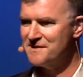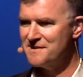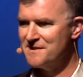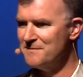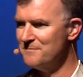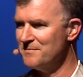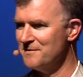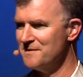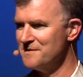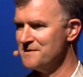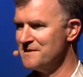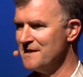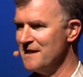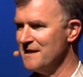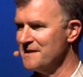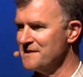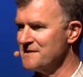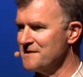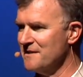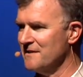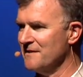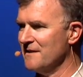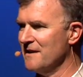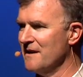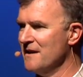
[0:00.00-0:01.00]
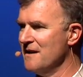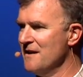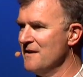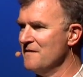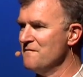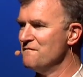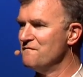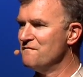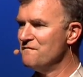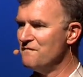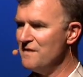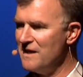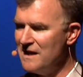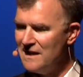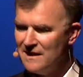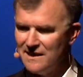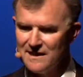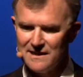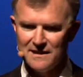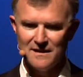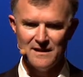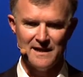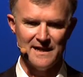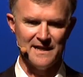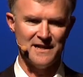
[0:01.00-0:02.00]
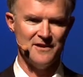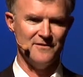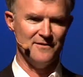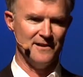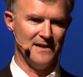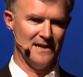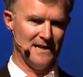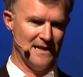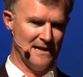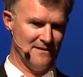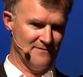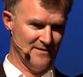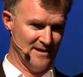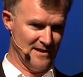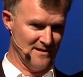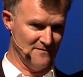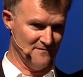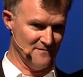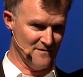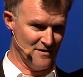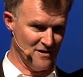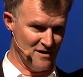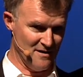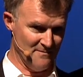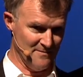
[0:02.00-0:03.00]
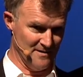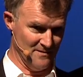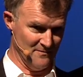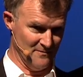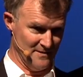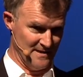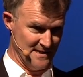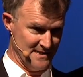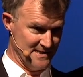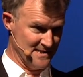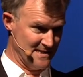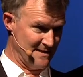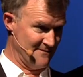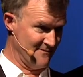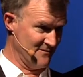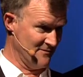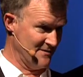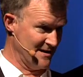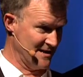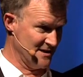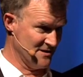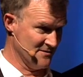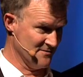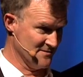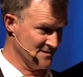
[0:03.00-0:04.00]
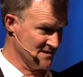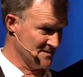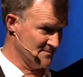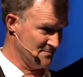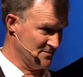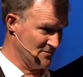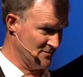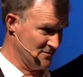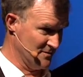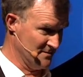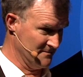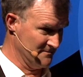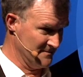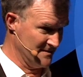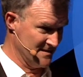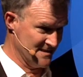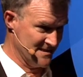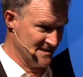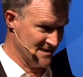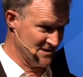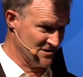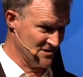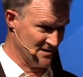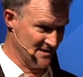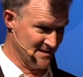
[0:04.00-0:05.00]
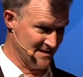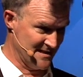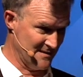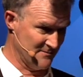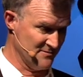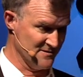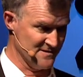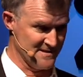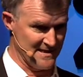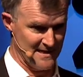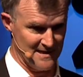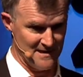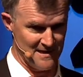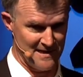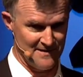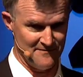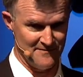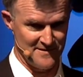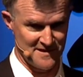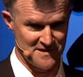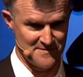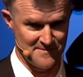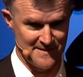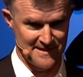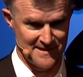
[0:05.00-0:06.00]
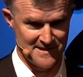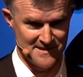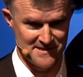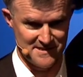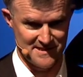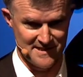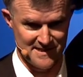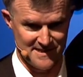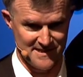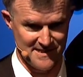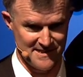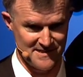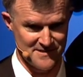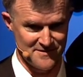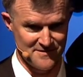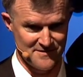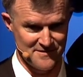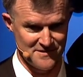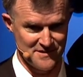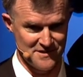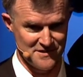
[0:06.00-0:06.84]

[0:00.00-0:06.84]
simple as that. So feeling like you're in a loving environment where there's love around you and support essentially doubles our life expectancy in these sort of